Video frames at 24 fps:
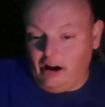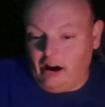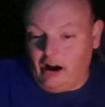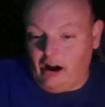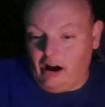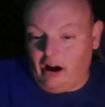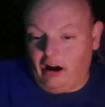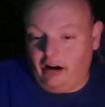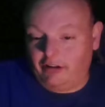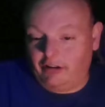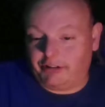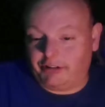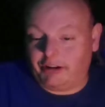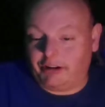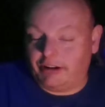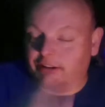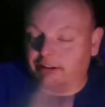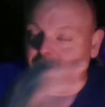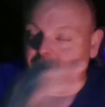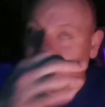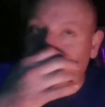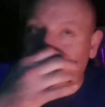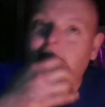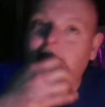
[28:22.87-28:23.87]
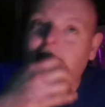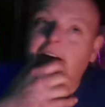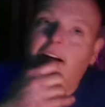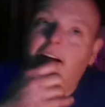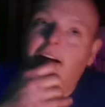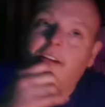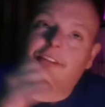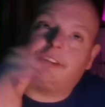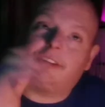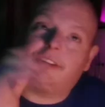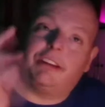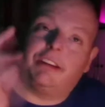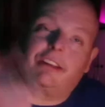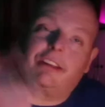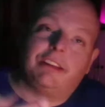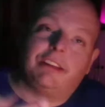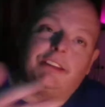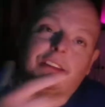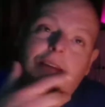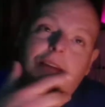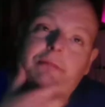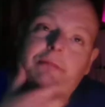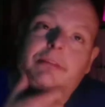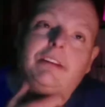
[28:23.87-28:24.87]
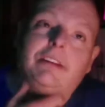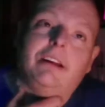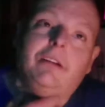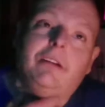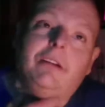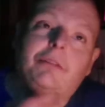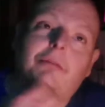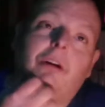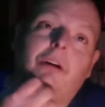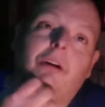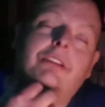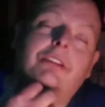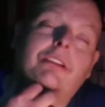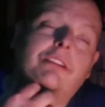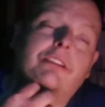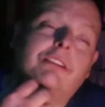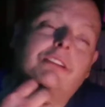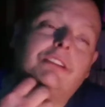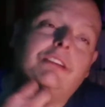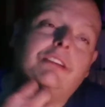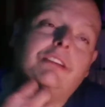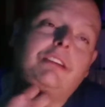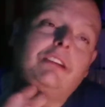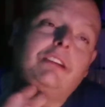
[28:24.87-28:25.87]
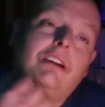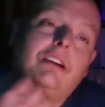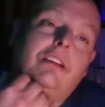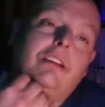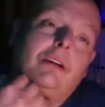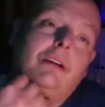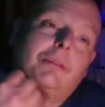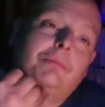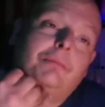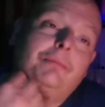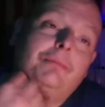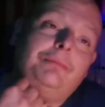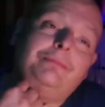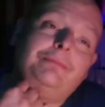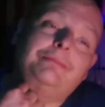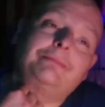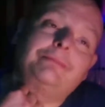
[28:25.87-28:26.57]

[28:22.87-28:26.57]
Oh, Jesse, you know what? I was thinking the same thing. I was watching this thing on